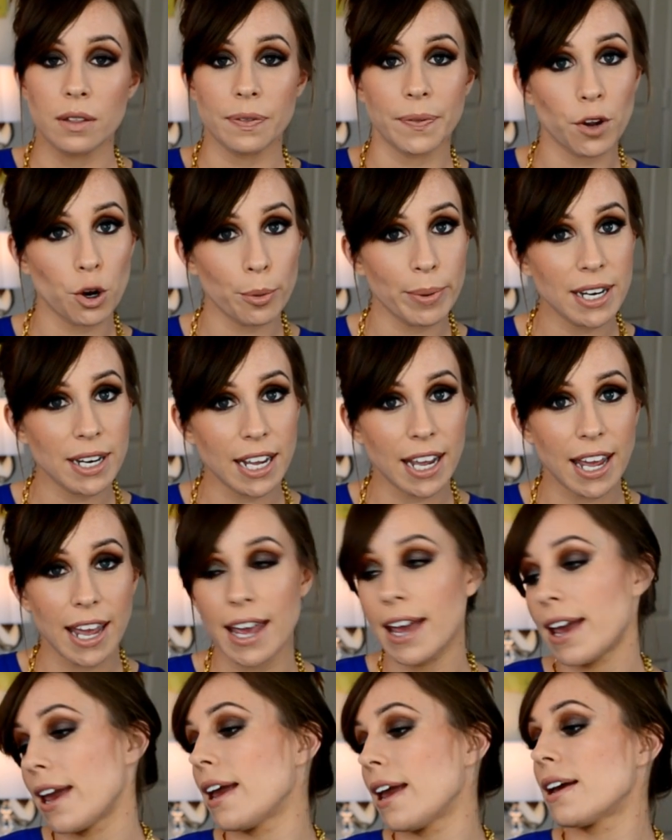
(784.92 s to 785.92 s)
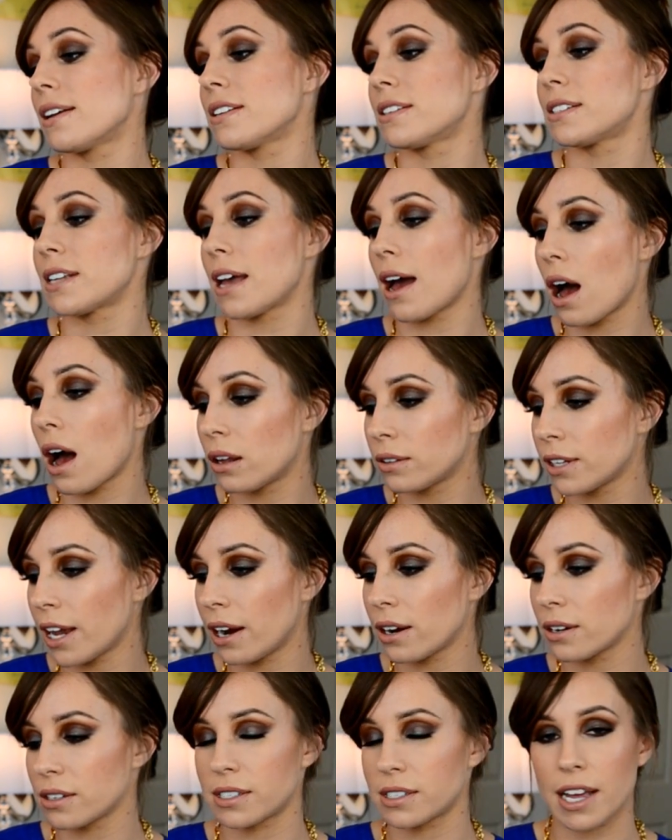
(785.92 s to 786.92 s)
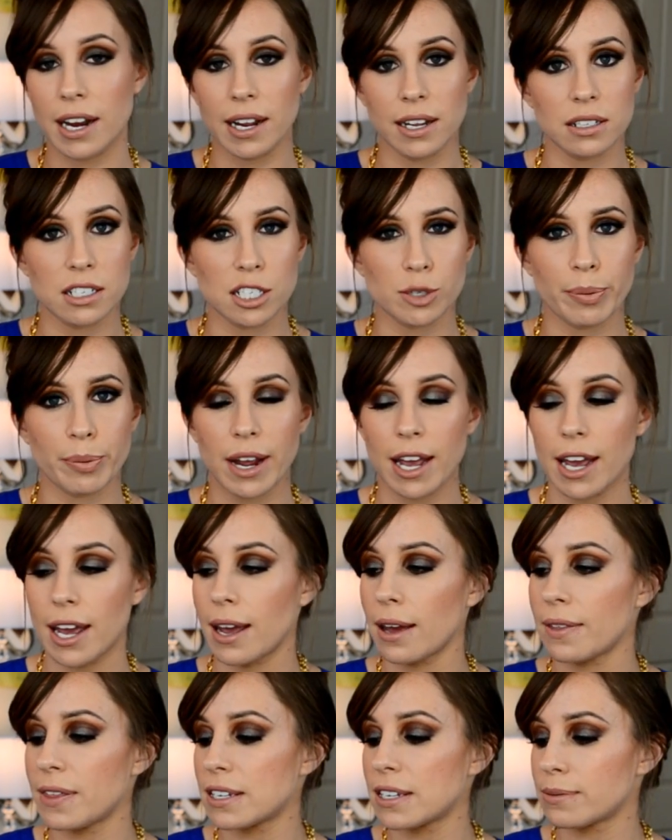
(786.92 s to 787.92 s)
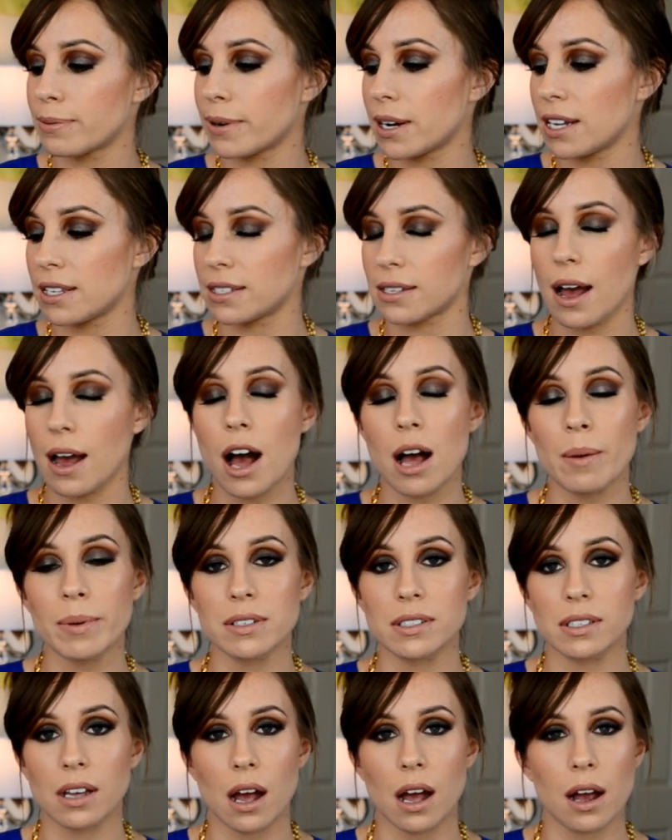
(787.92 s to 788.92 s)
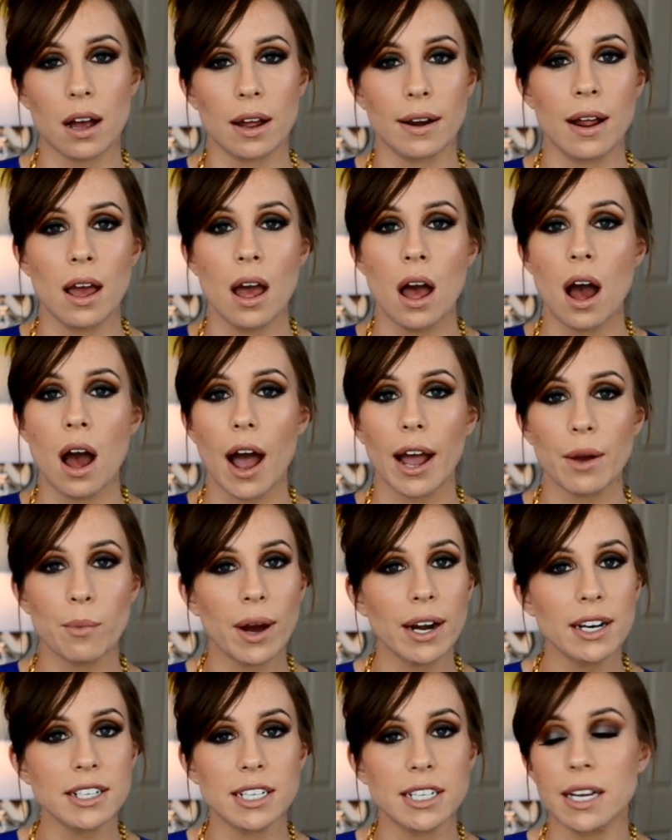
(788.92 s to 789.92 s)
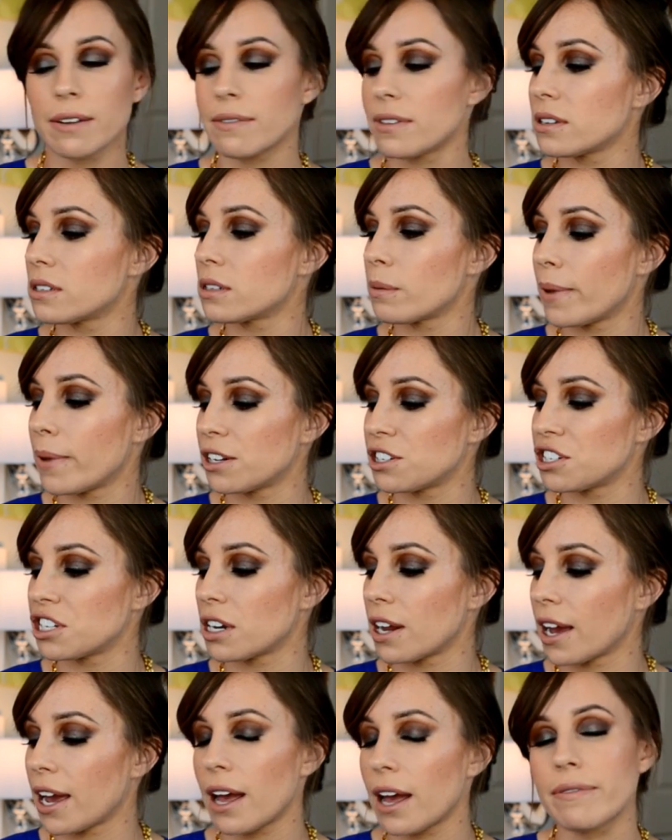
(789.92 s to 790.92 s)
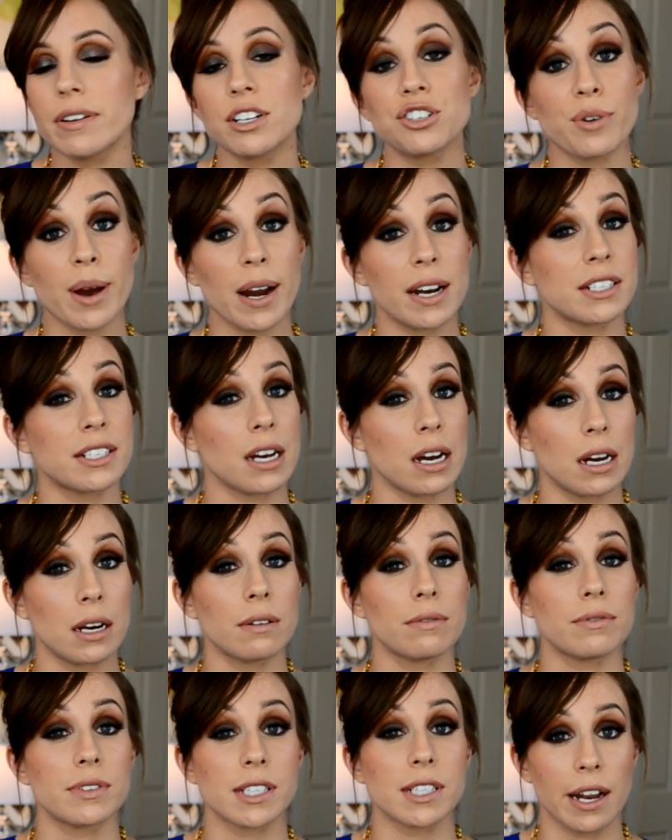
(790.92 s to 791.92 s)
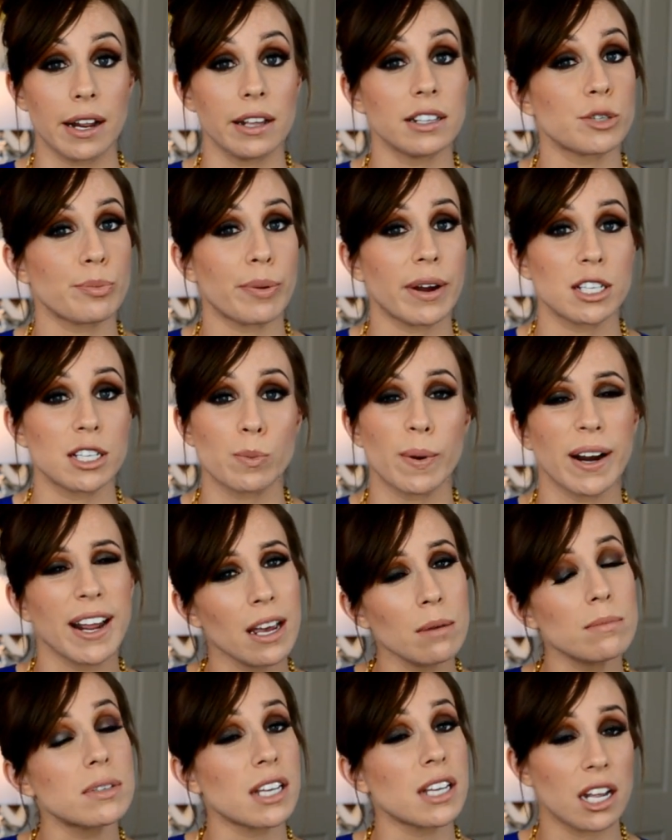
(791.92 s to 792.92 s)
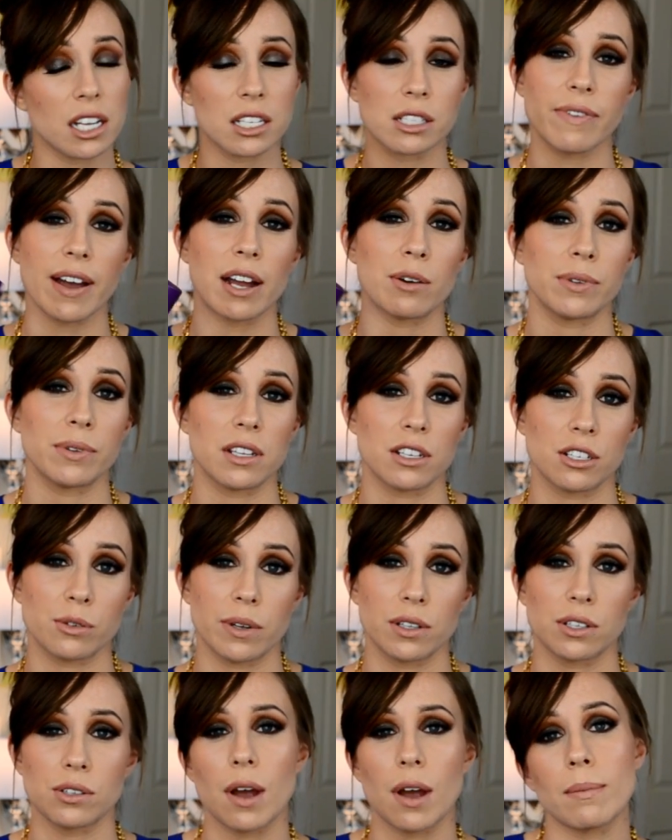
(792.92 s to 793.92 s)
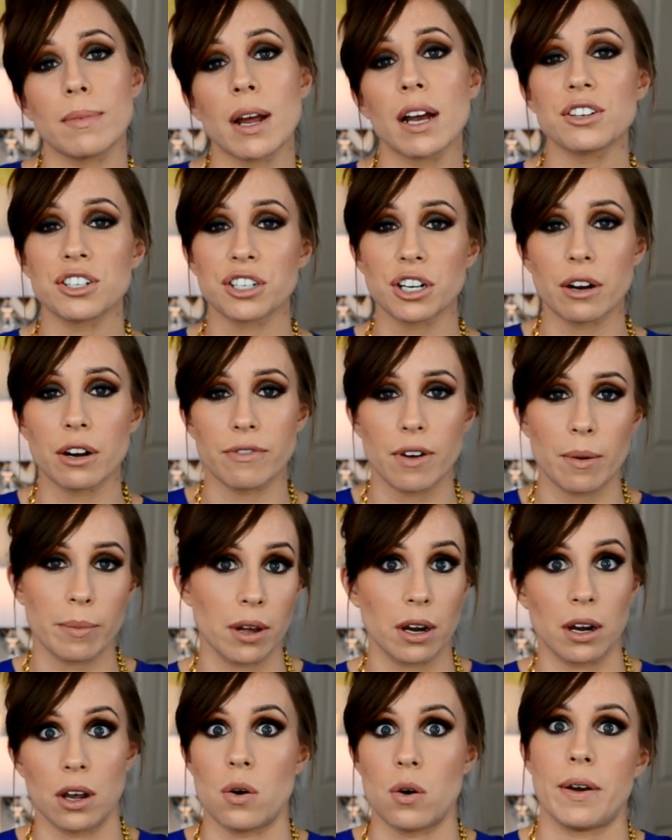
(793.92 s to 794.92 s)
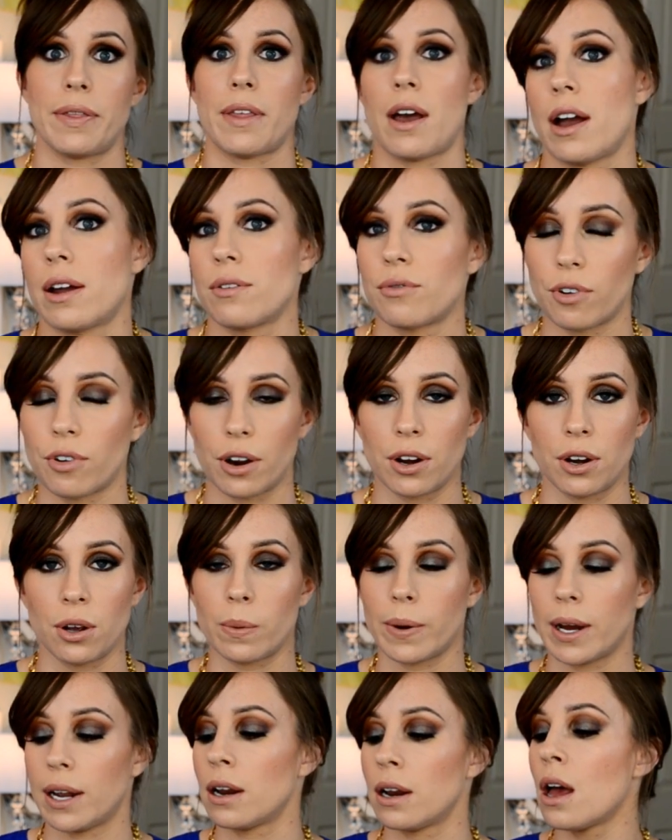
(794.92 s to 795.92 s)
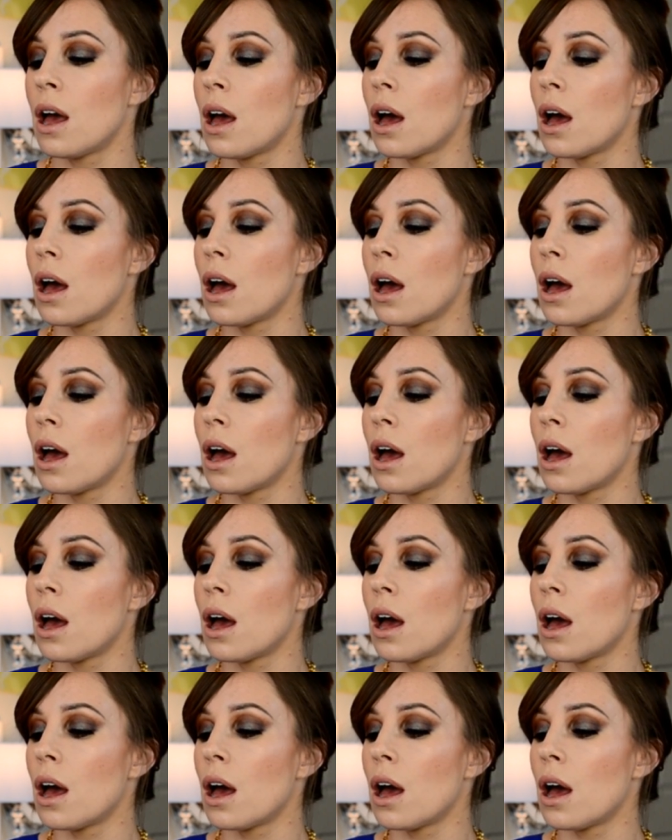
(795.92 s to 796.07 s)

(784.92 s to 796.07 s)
The Urban Decay All-Nighter Setting Spray. This one is almost gone. I wanted to give this a mention. I haven't tried a ton of setting sprays, but I am satisfied with this one, so I'm not sure if I'm going to go on the hunt for a new one.